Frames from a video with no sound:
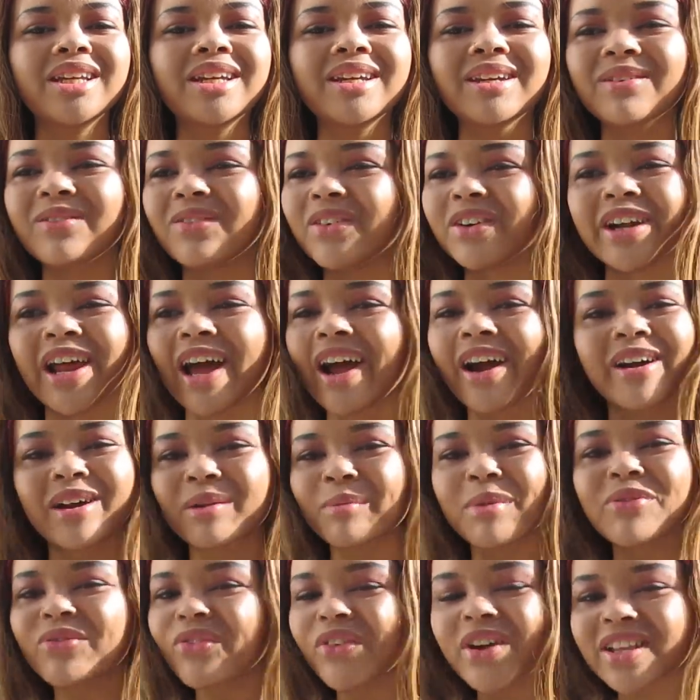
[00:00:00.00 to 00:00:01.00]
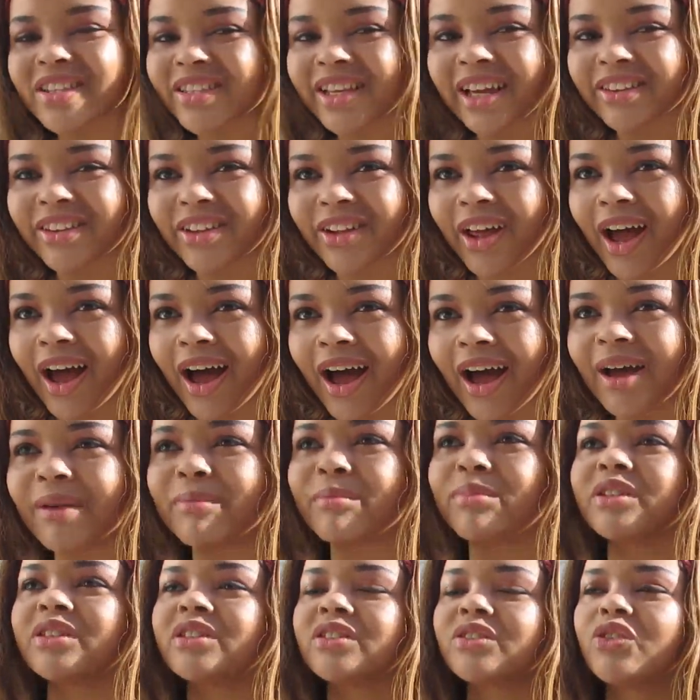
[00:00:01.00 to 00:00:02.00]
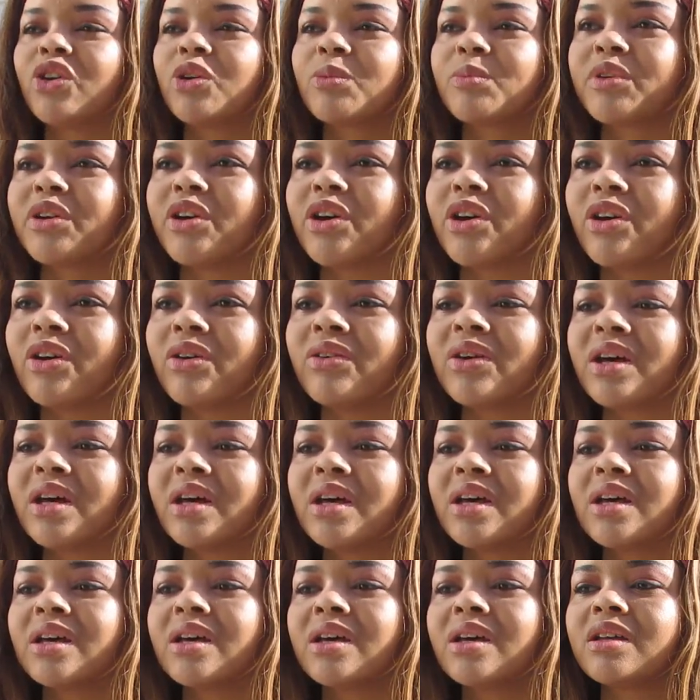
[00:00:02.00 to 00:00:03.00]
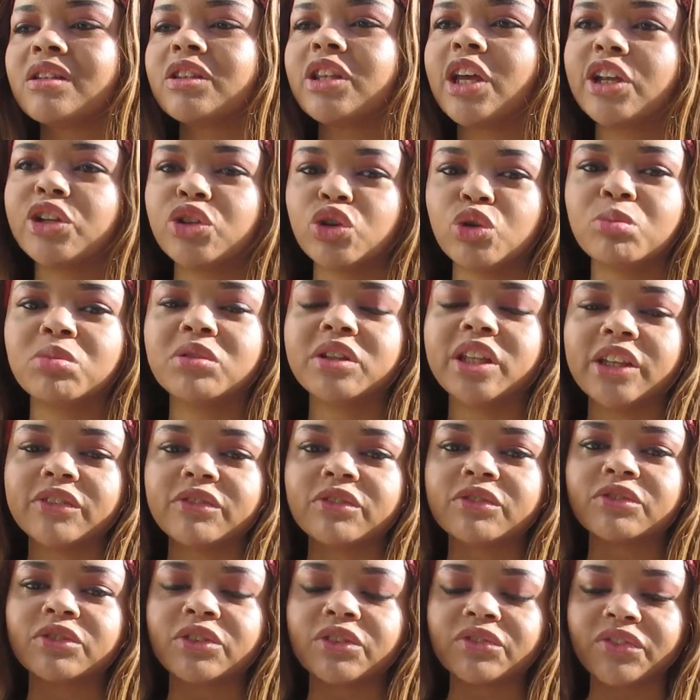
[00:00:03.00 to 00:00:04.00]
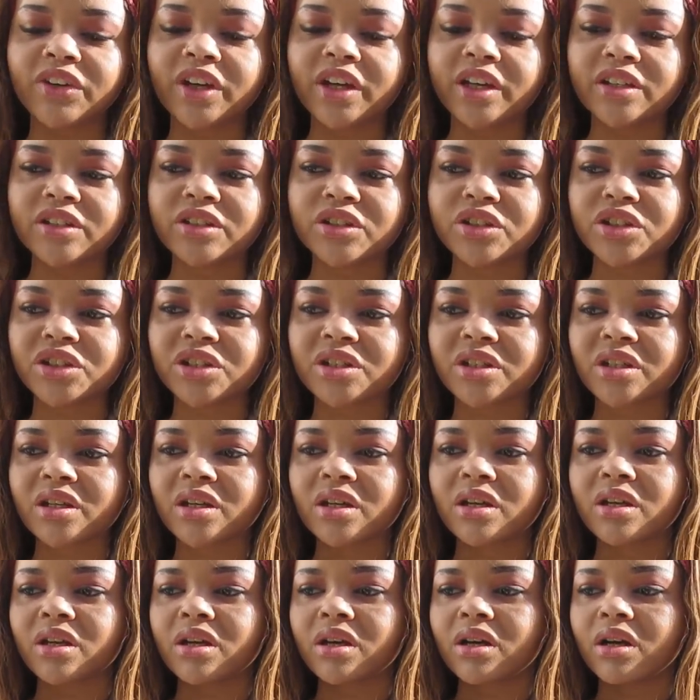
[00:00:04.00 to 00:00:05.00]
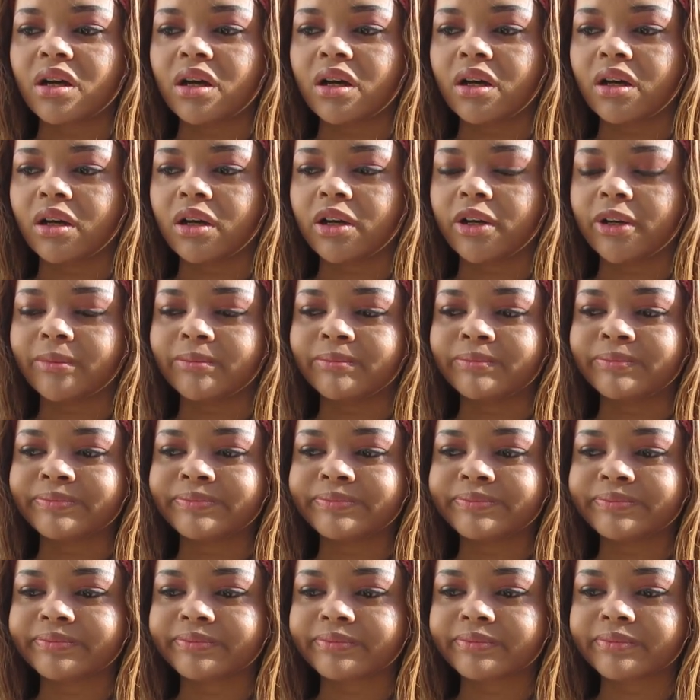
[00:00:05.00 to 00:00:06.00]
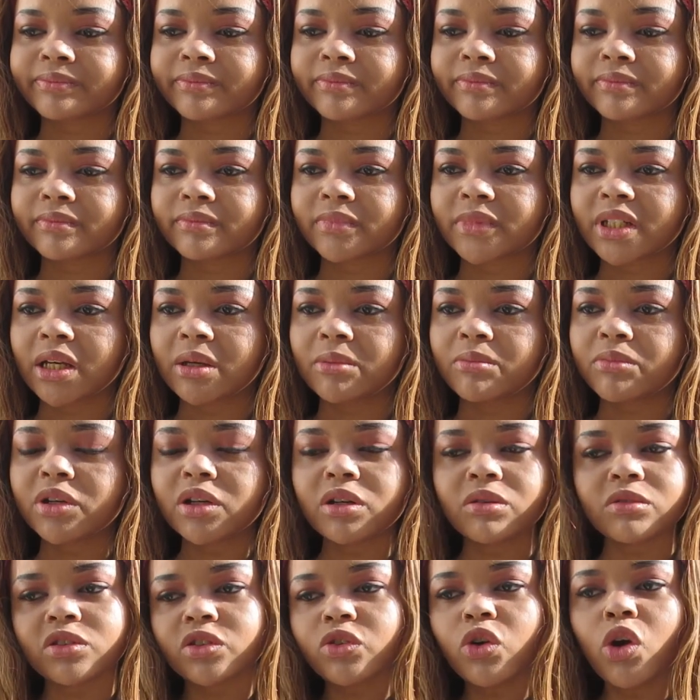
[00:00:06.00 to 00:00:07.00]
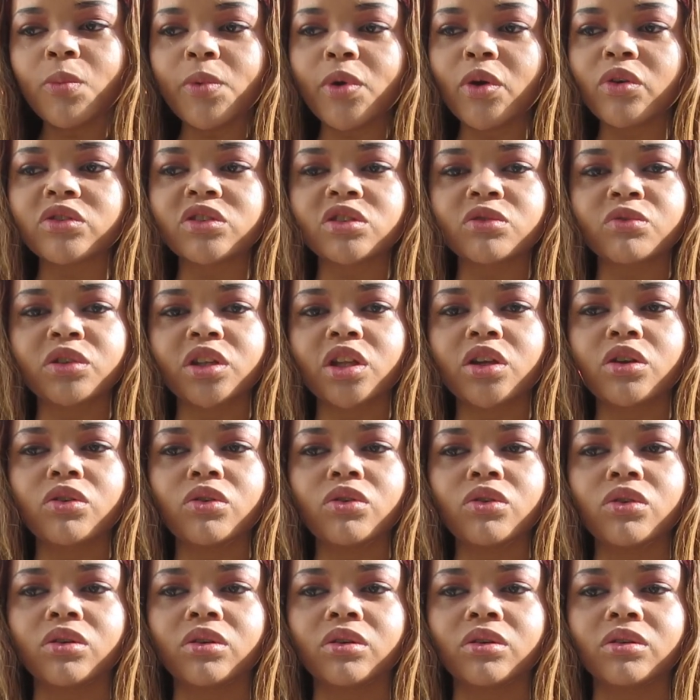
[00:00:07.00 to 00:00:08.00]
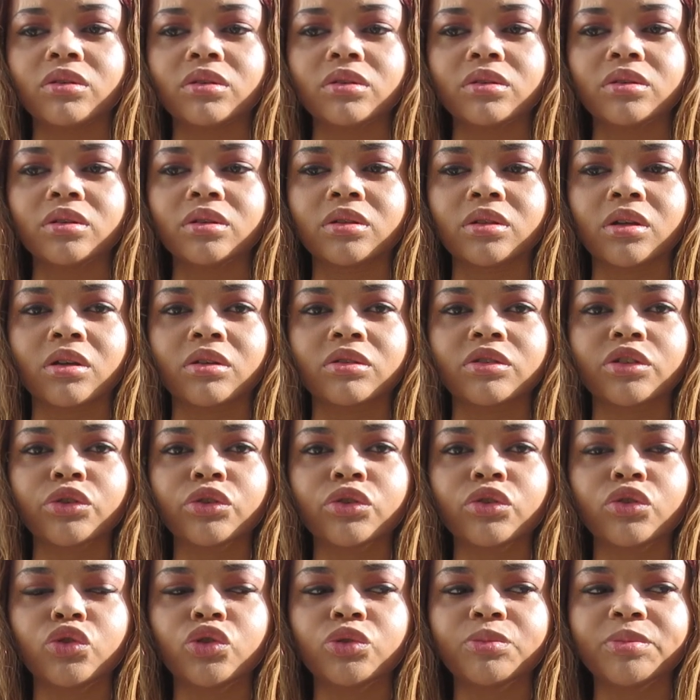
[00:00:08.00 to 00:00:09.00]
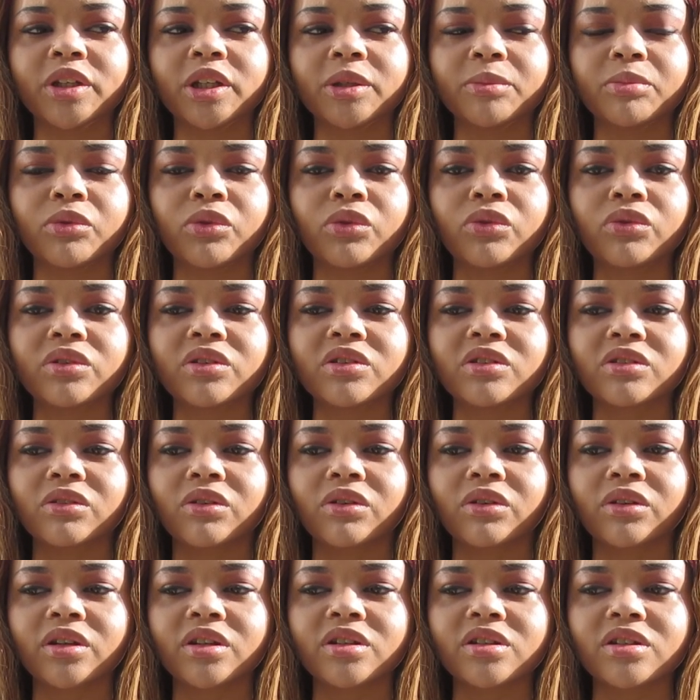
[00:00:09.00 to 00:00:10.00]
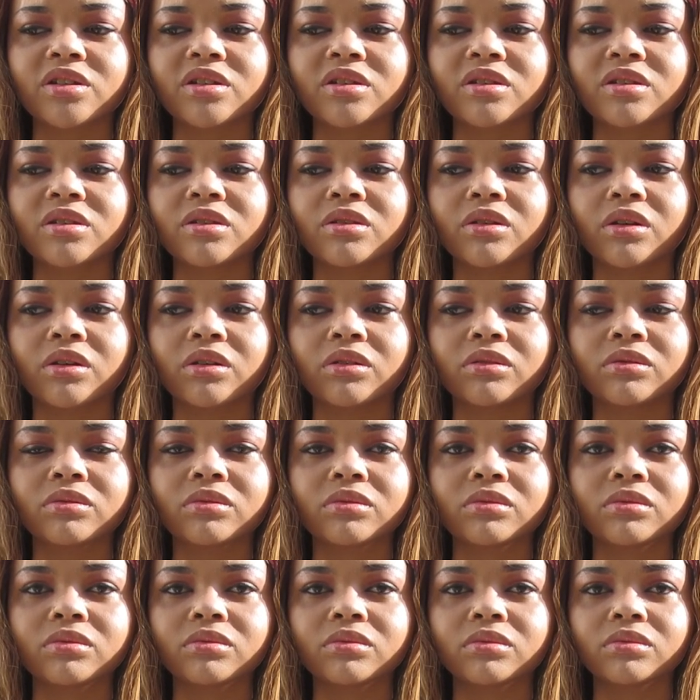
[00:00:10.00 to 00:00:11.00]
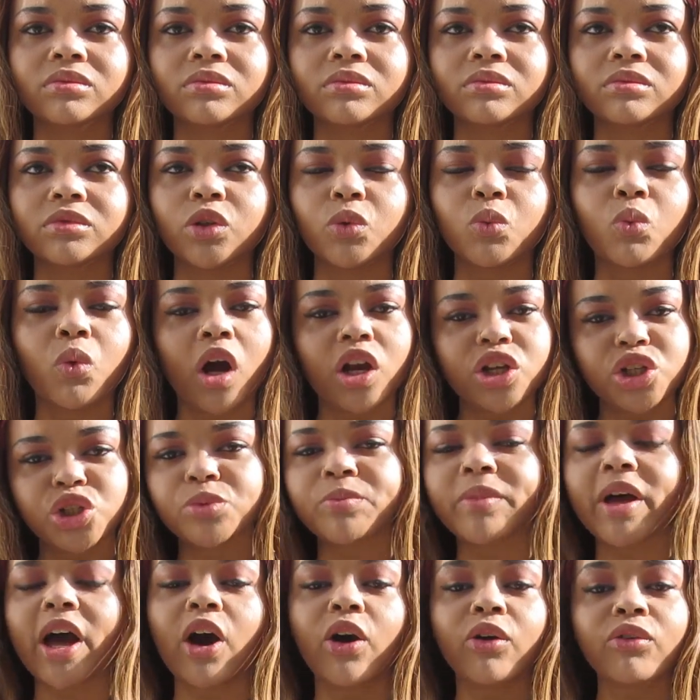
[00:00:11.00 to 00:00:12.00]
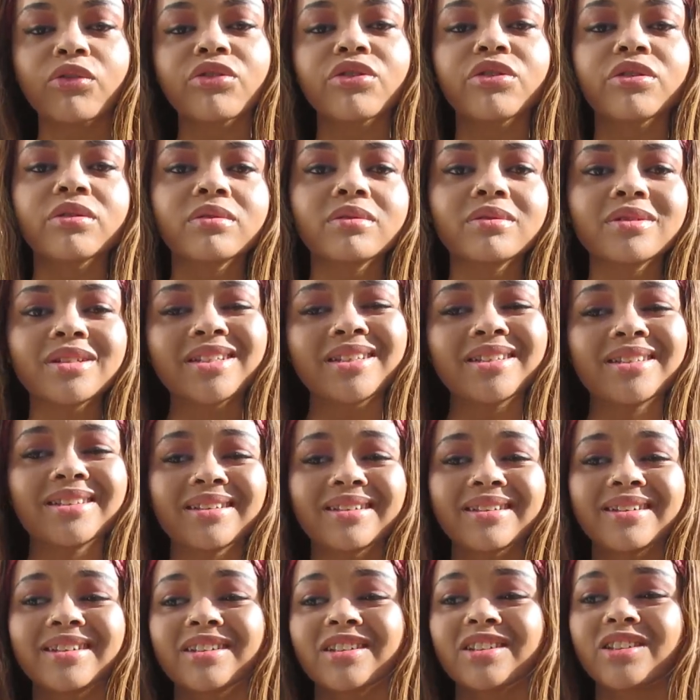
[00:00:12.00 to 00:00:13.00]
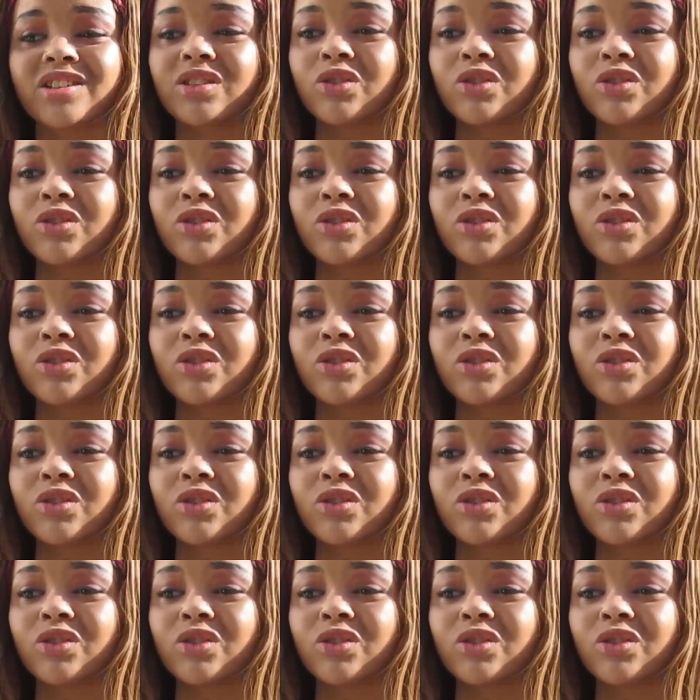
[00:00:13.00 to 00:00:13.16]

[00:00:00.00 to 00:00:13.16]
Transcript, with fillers: we're not gonna be friends after that but scorpio they do believe in revenge um but Scorpio is really cool. You know, they're cool people as long as, you know, you watch your mouth. Because